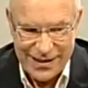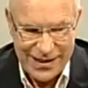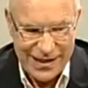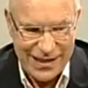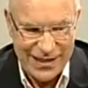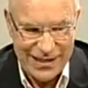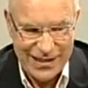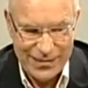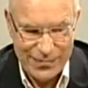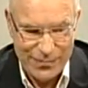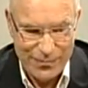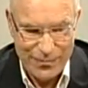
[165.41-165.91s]

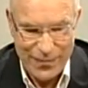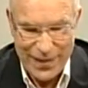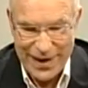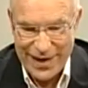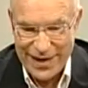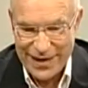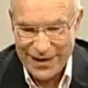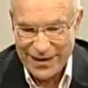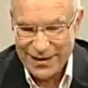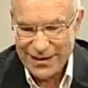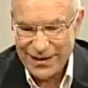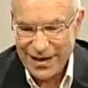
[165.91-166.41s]
he's
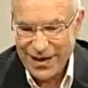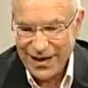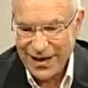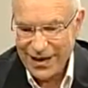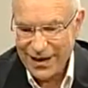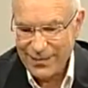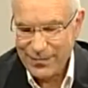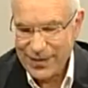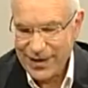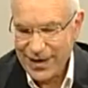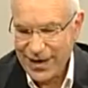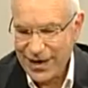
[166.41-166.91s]
made to
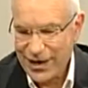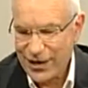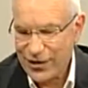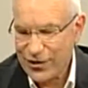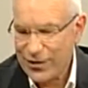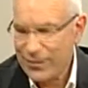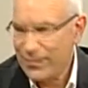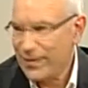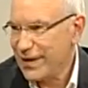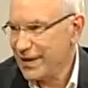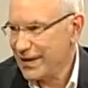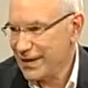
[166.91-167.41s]
be
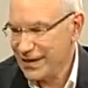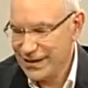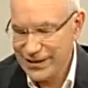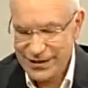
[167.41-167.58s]
hungry by the